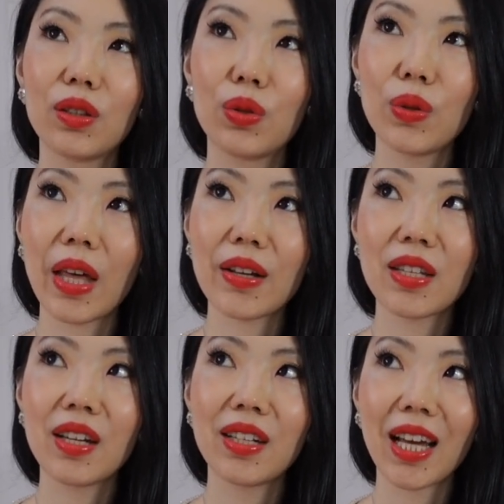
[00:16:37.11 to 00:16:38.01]

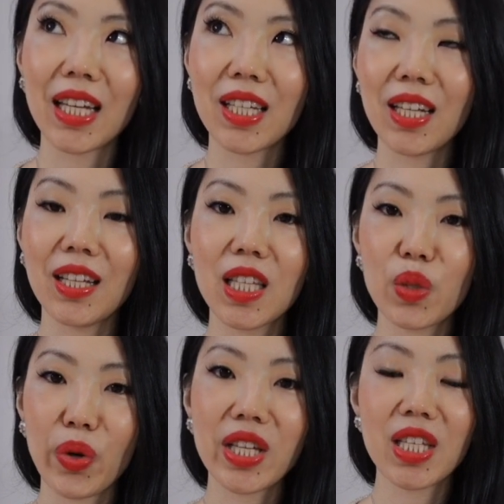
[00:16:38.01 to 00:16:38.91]
2019
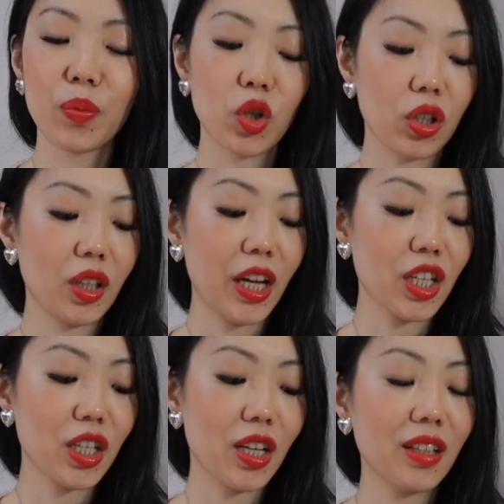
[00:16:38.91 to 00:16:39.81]
spring summer
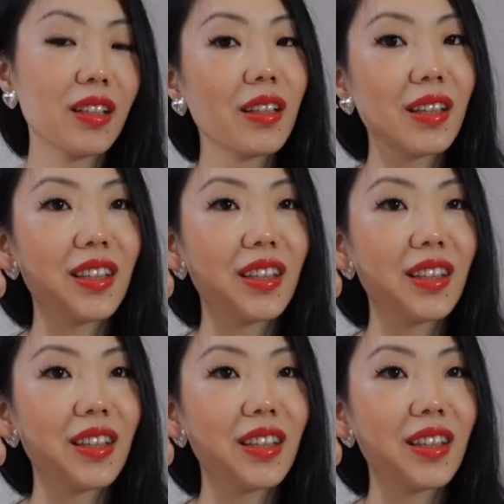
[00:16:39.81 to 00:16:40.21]
collection,